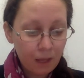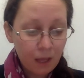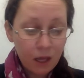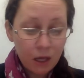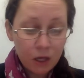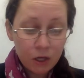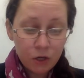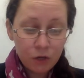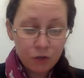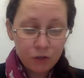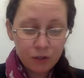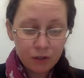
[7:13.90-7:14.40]

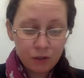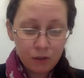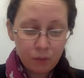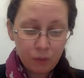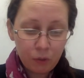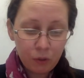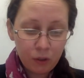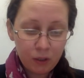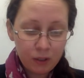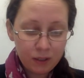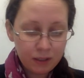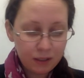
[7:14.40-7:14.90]
Using the
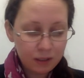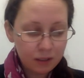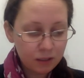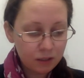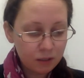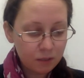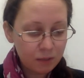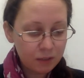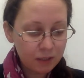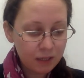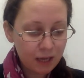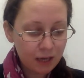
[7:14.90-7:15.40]
pulley
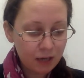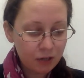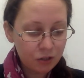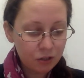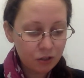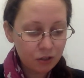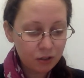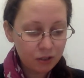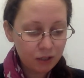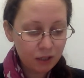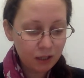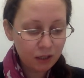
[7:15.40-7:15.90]
system attached
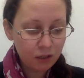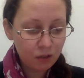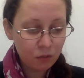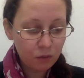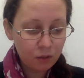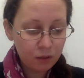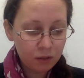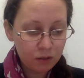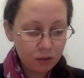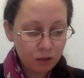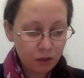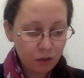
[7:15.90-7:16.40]
outside the
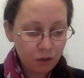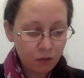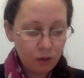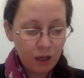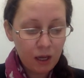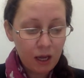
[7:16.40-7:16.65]
window,